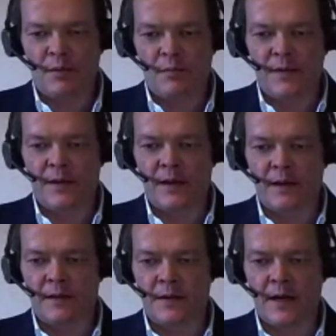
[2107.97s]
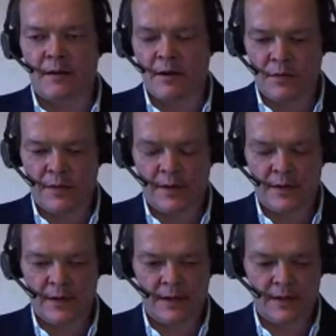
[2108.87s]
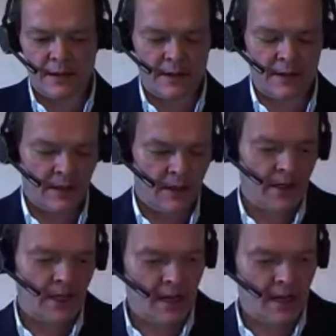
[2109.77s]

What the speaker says: But with the track record that